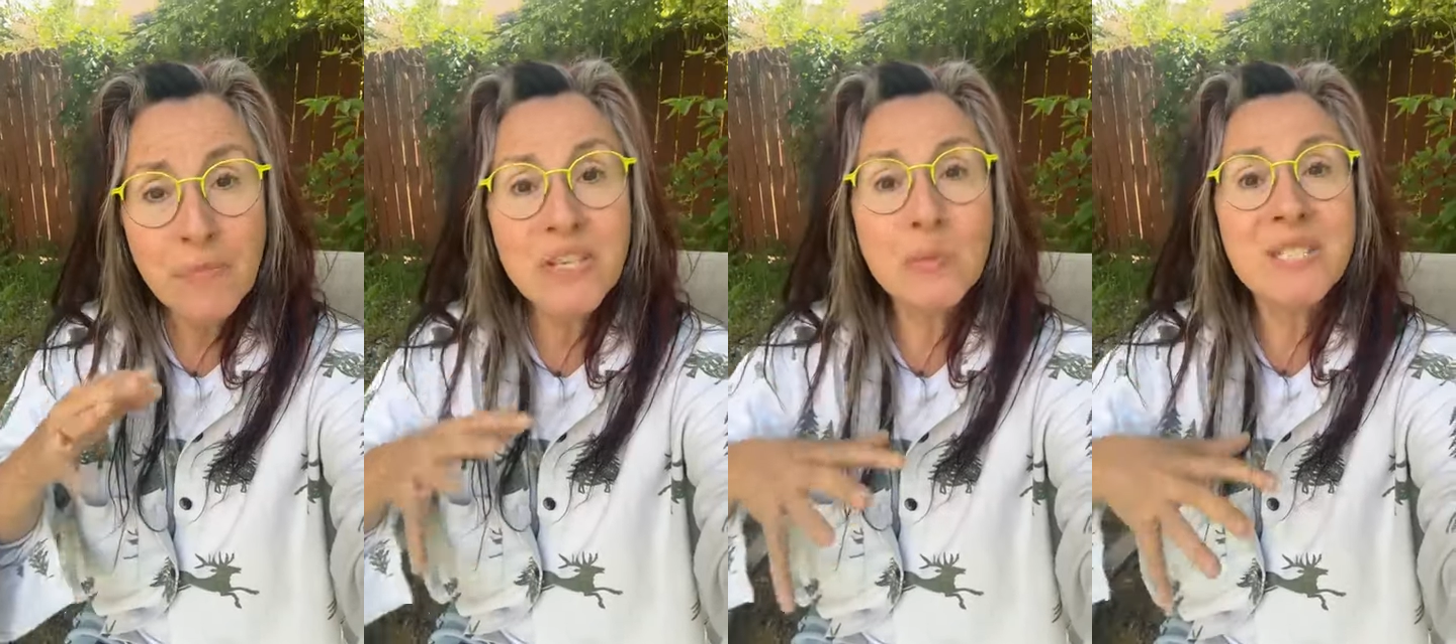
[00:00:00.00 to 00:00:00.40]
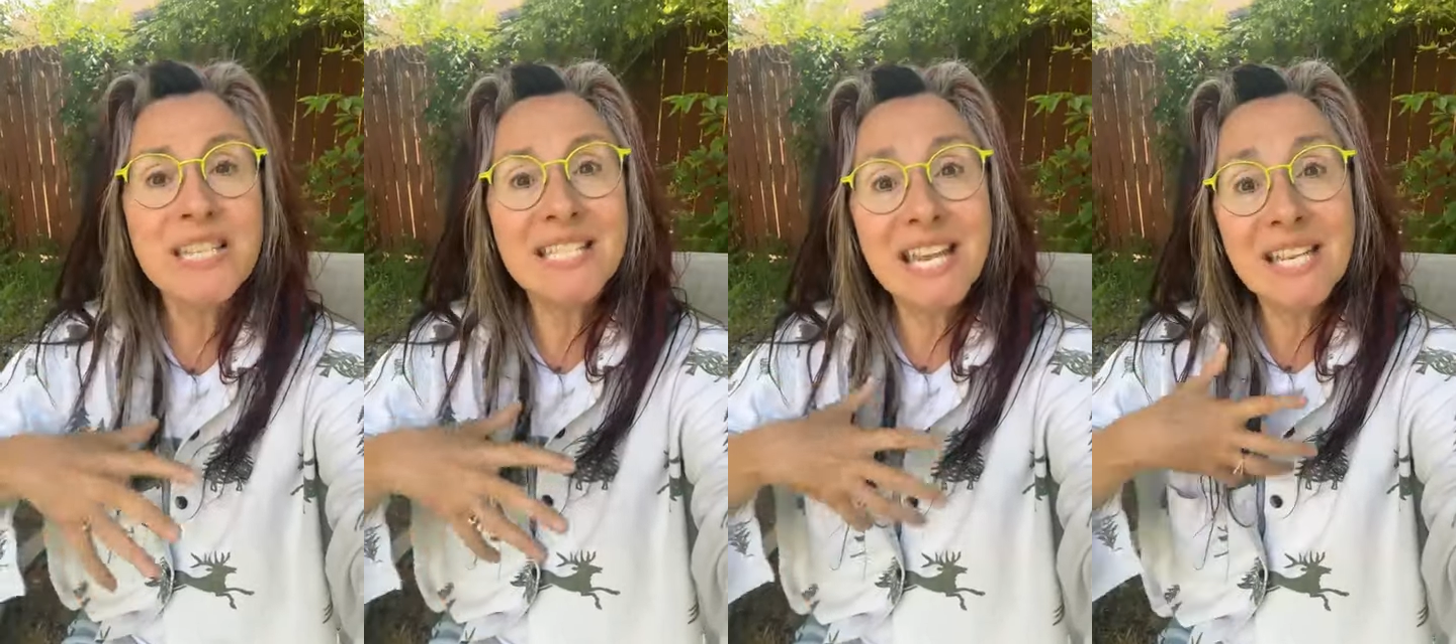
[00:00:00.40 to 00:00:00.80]
This
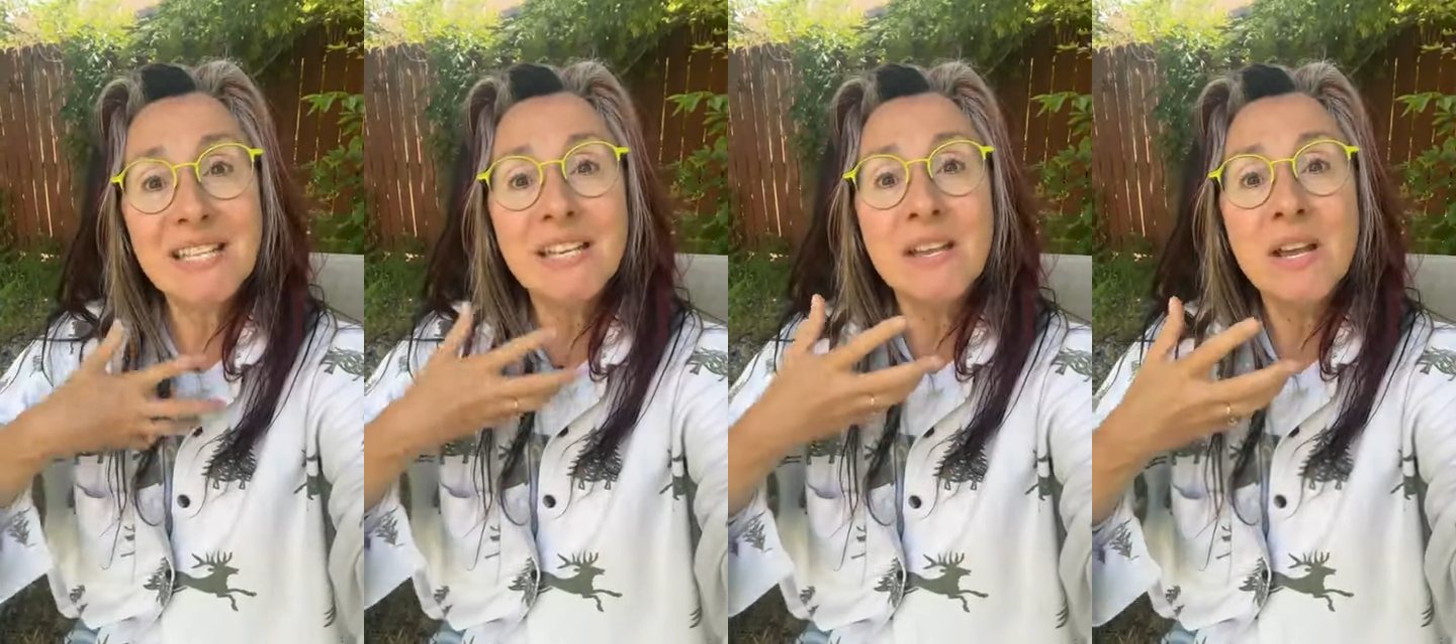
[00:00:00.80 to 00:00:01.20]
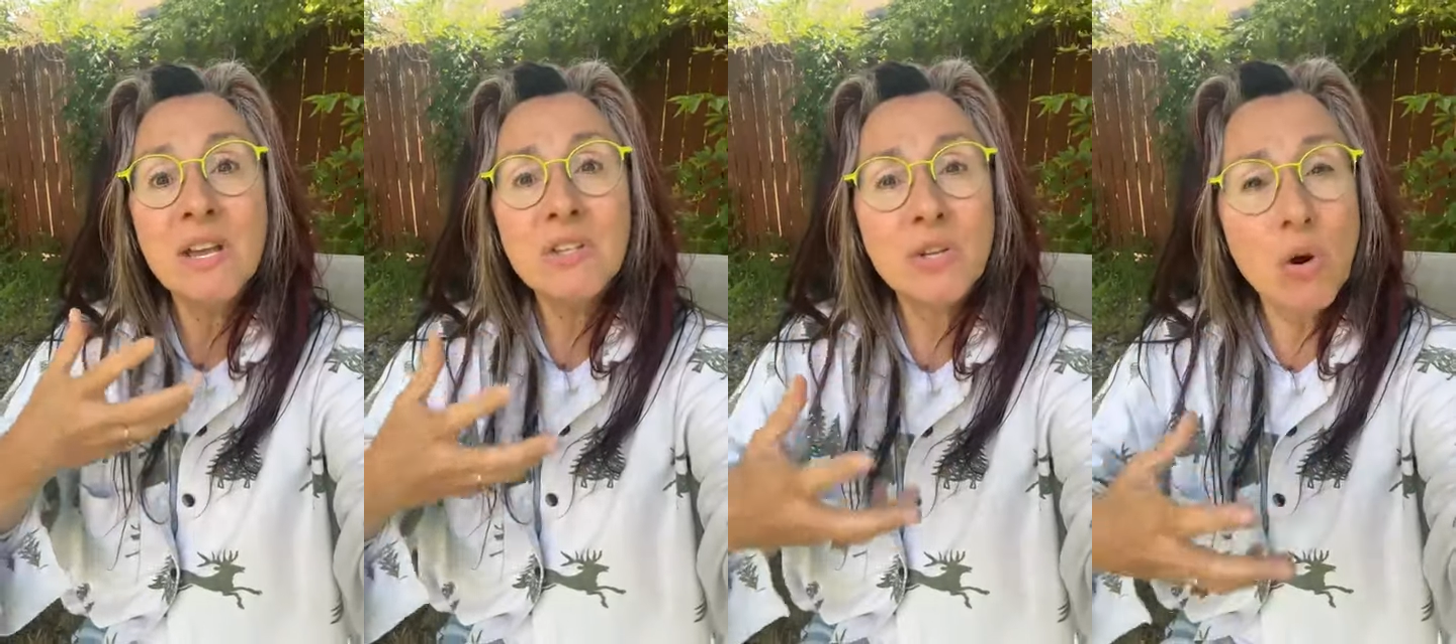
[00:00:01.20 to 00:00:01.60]
was intended
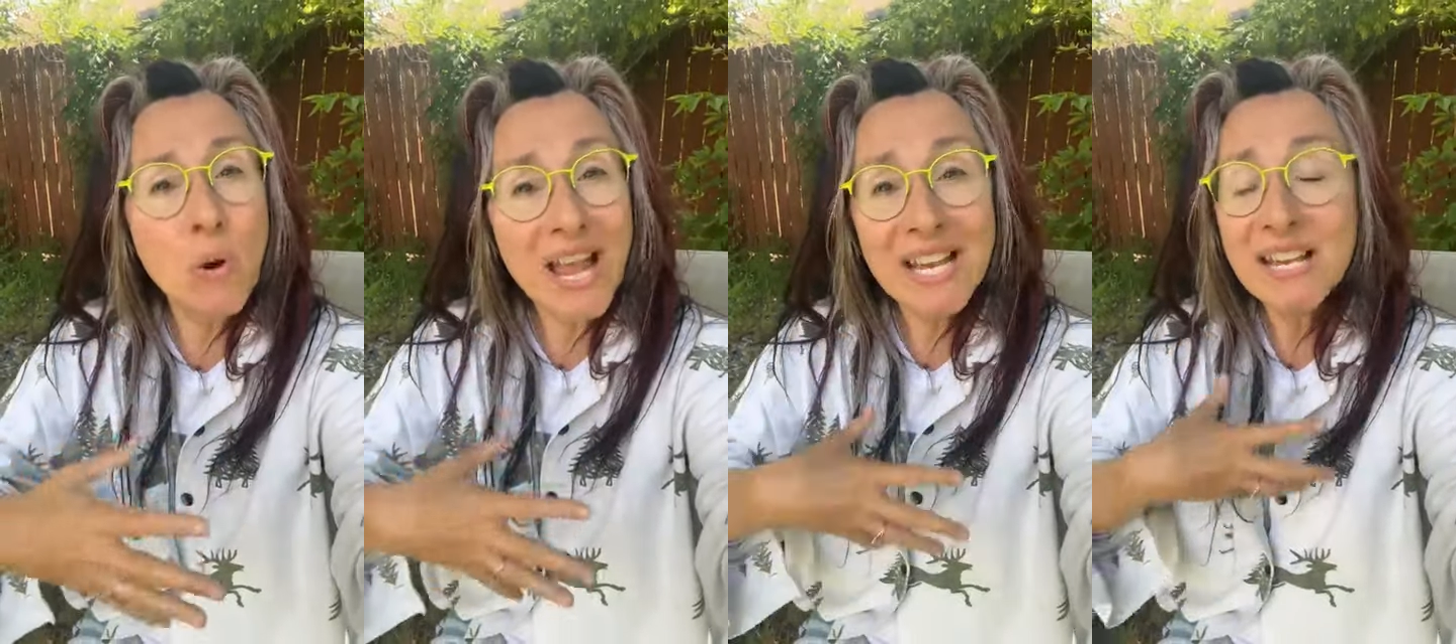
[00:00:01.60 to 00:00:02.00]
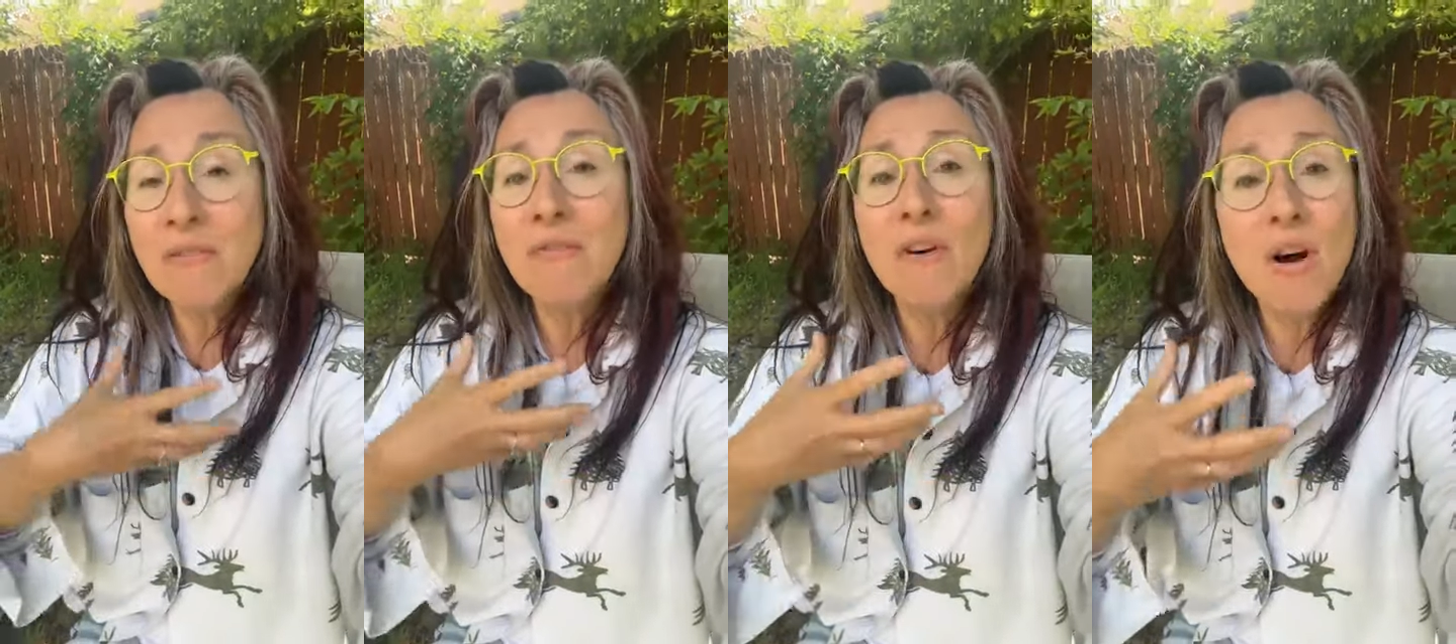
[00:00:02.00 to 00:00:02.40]
to go ahead
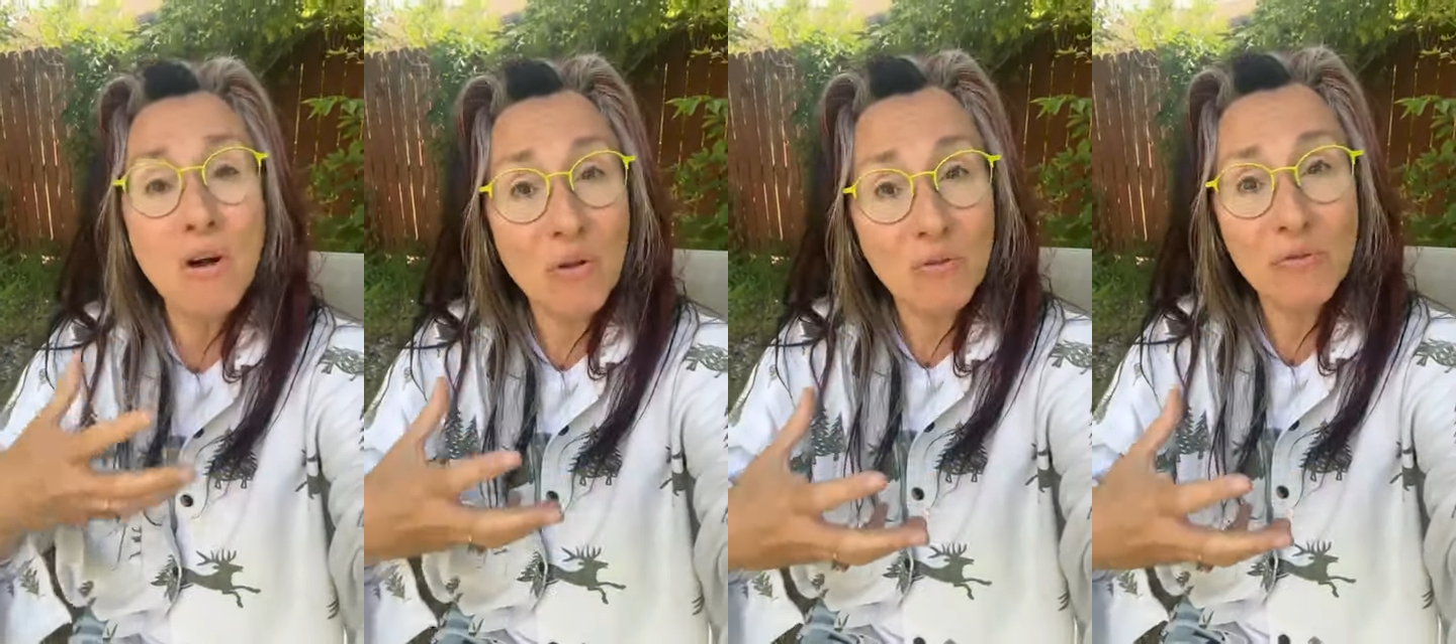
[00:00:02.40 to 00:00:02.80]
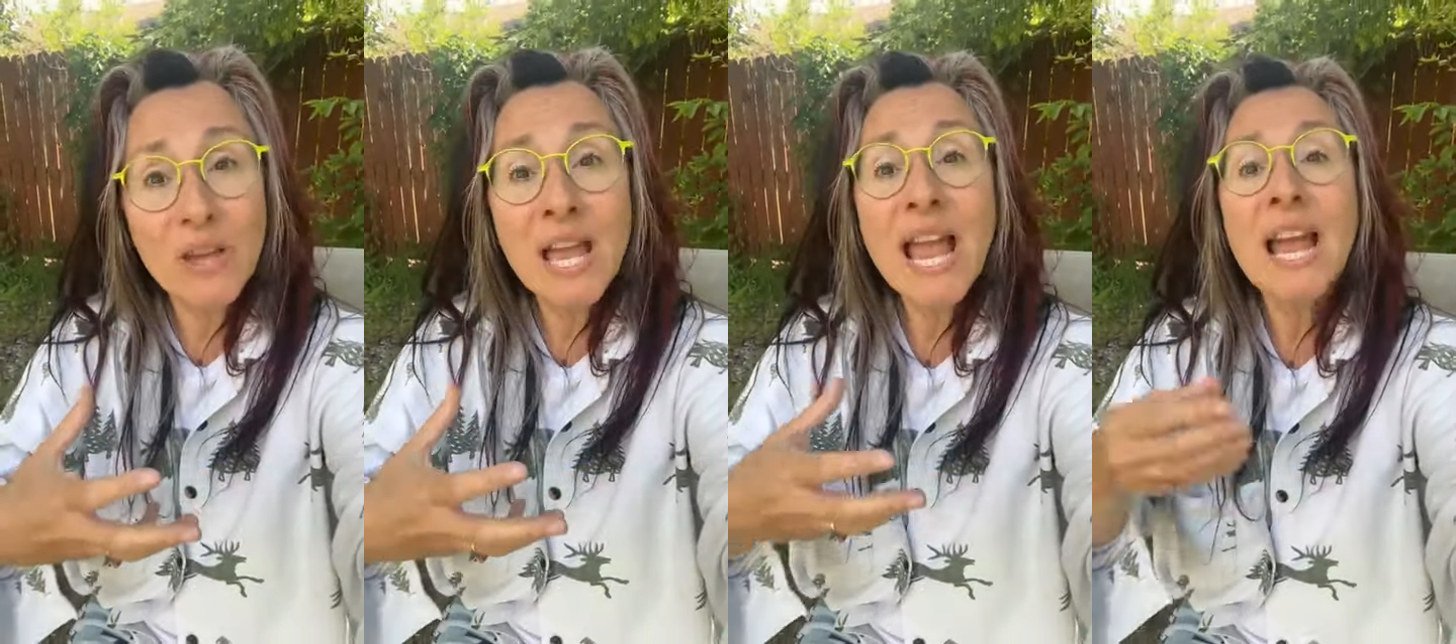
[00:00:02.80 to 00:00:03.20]
and evolve,